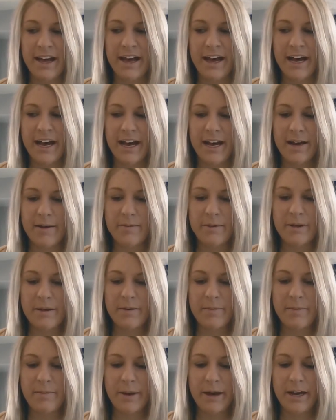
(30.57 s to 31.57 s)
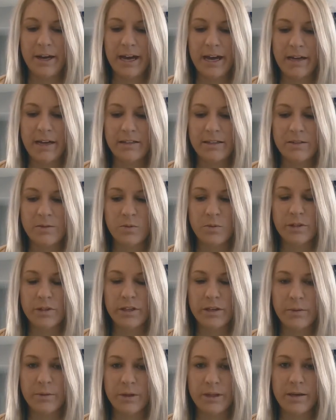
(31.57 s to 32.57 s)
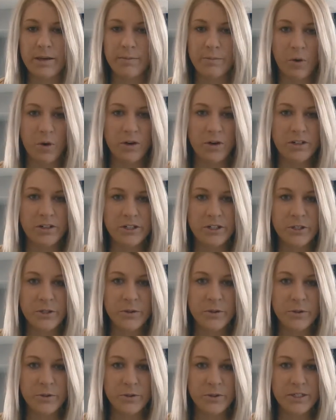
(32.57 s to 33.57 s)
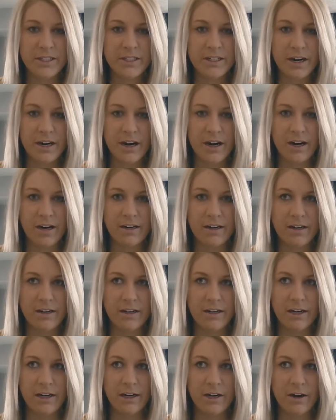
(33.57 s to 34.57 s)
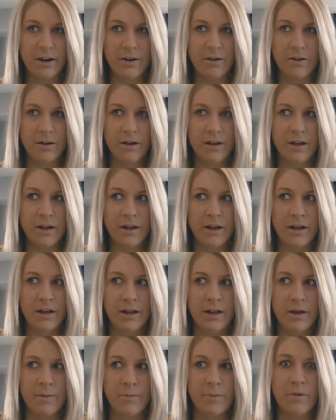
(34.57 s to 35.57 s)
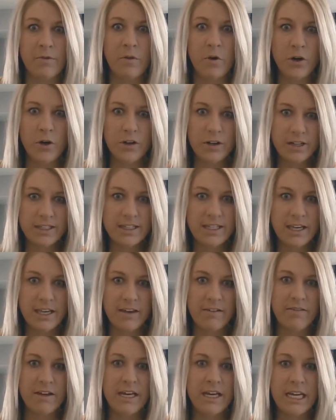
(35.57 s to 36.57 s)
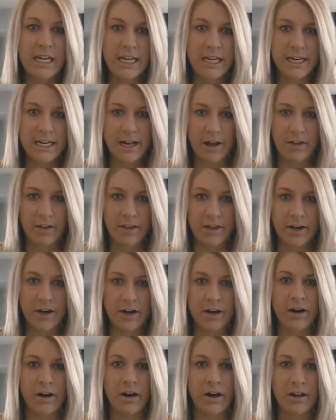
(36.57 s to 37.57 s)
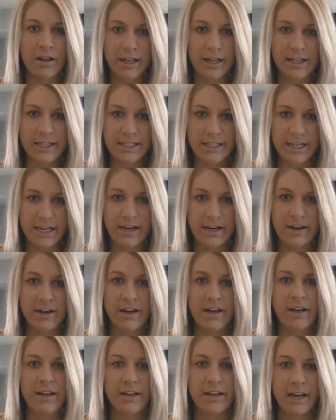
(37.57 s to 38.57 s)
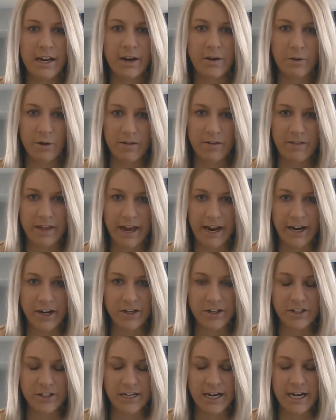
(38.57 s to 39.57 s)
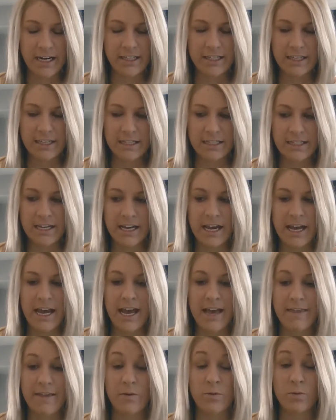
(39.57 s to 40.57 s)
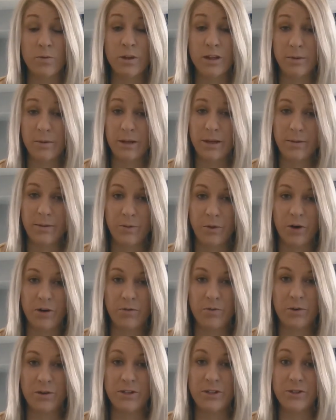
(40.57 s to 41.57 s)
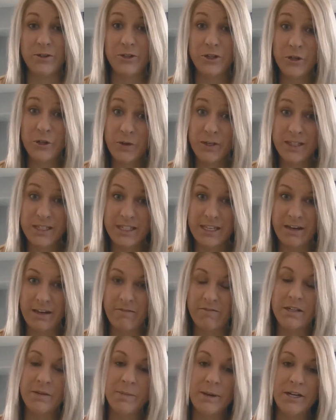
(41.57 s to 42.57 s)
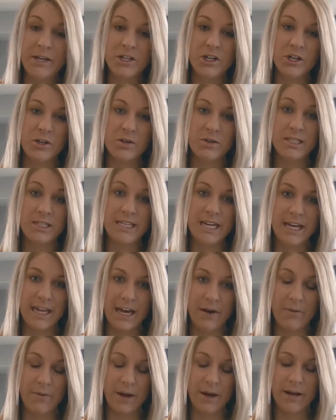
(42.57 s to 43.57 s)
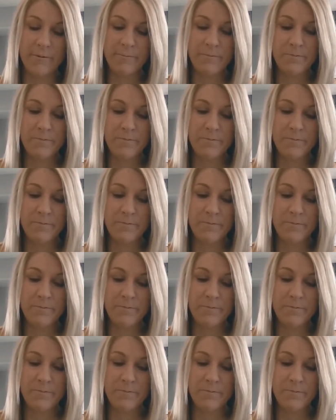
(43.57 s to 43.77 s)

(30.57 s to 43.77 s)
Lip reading: Um, but it's really, really important to start, before you conceive, eating healthier, cleansing, getting rid of the extra toxins, and then really, really important once you do conceive to make sure you stay that way.